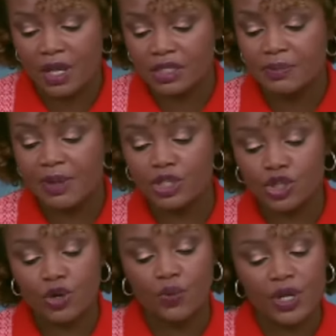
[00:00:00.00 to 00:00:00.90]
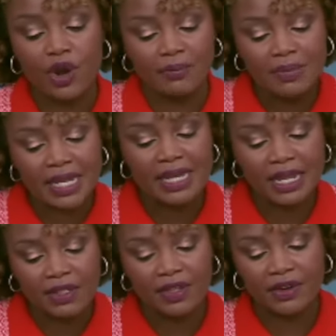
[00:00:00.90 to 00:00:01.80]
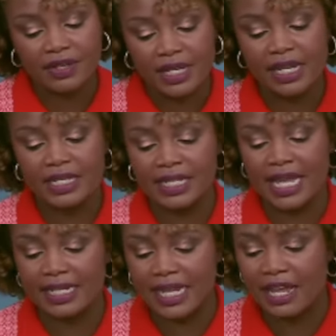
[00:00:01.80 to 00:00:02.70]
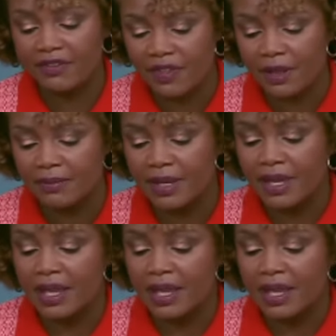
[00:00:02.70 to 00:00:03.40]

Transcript: to make sure we are meeting their needs and gave them